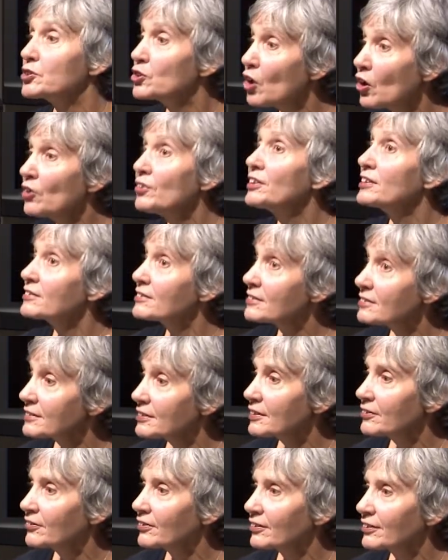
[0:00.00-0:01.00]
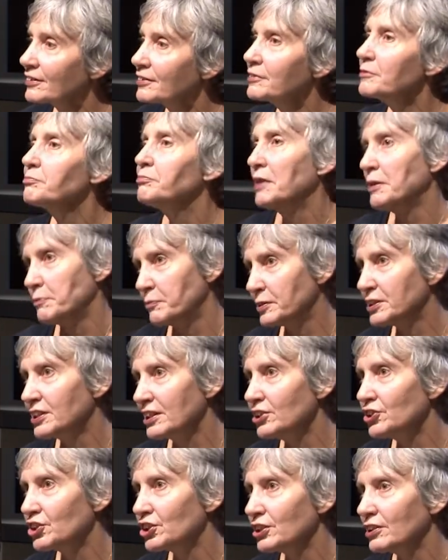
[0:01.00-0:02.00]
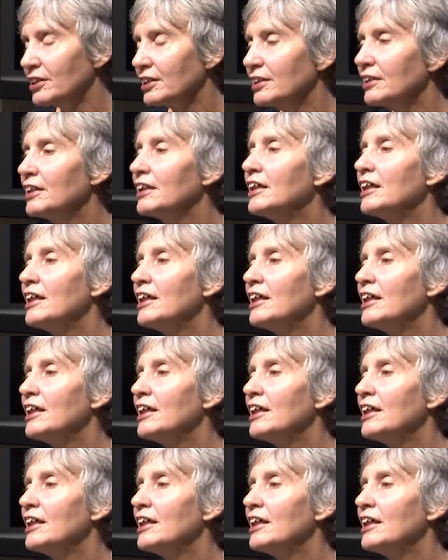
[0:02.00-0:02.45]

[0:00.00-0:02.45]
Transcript: Not necessarily, but potentially.